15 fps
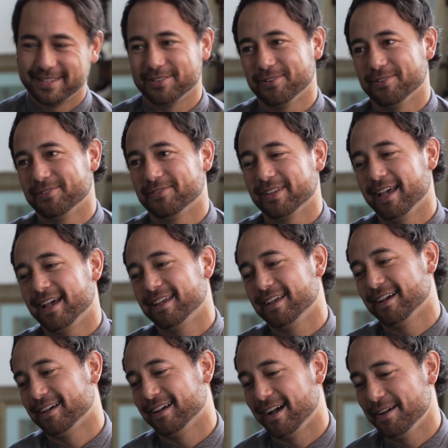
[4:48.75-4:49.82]
So,
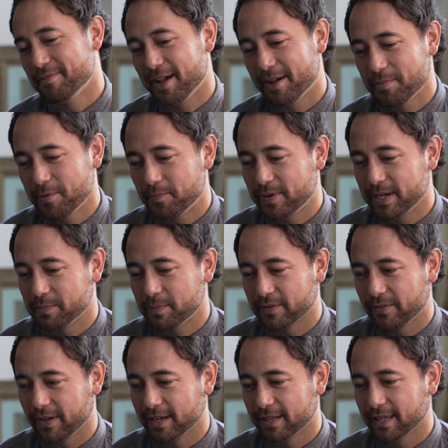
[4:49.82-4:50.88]
yeah. I'm a pretty
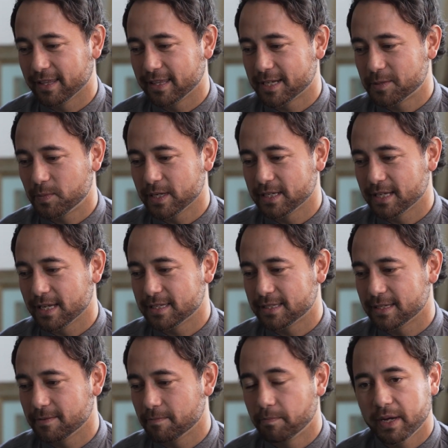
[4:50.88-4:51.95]
big fan of that. That's pretty
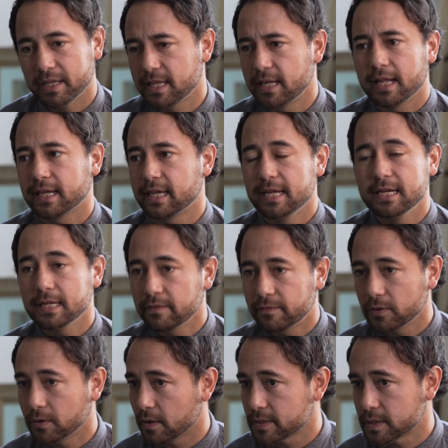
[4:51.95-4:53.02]
tasty. But then, like, Indian
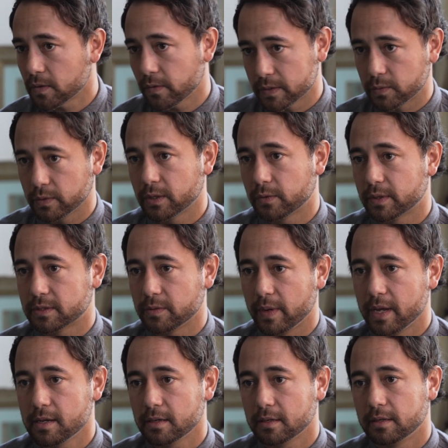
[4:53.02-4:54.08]
food also is really quick to
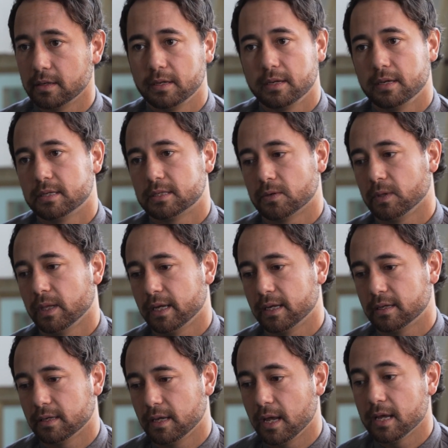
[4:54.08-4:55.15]
make. So,
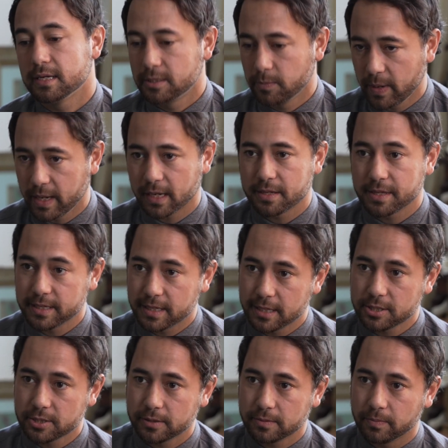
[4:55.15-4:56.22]
like, depending on the
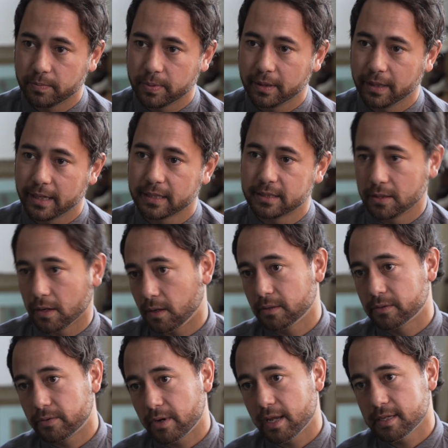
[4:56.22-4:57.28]
dish. But, like,
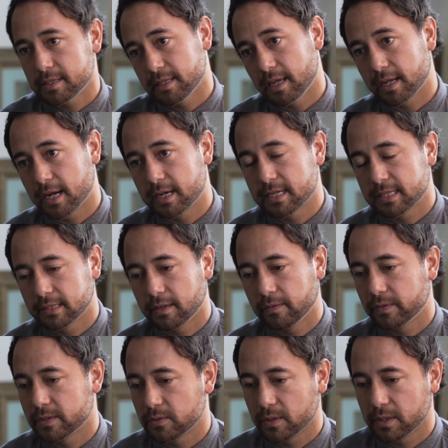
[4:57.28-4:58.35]
dal and rice, that kind of
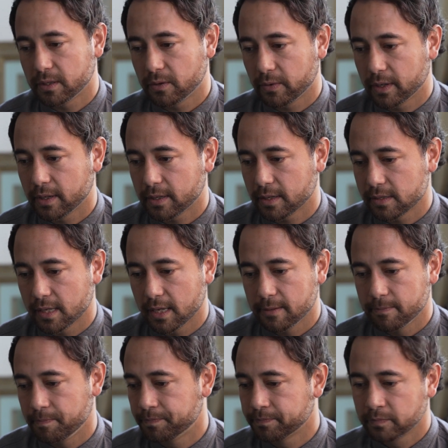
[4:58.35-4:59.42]
stuff is really quick. And
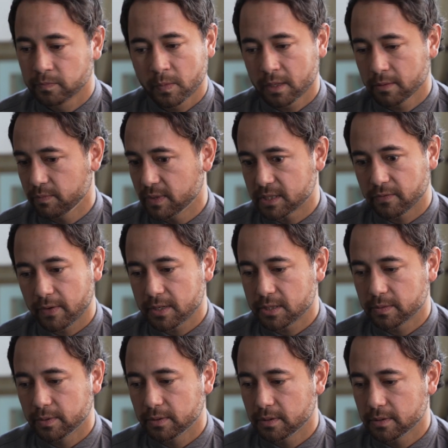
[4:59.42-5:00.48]
then mixed
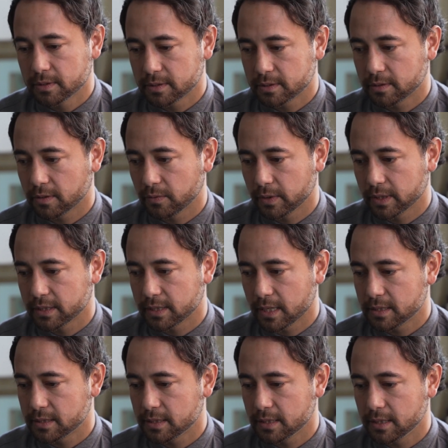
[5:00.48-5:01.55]
vegetables are really
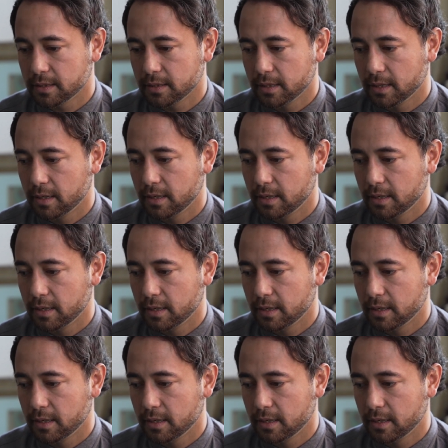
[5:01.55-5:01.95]
tasty.